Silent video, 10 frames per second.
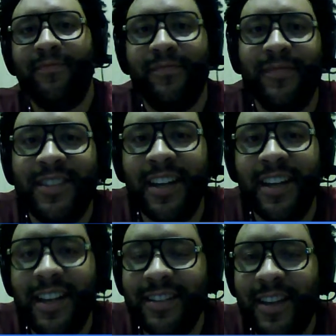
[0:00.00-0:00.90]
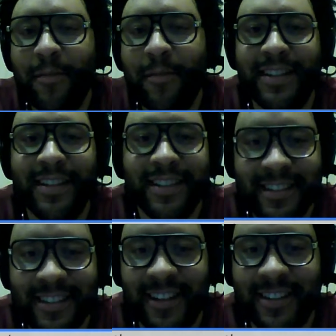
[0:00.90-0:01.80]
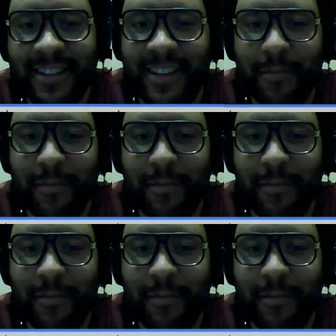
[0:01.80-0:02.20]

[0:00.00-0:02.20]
stay busy. Trying to stay busy.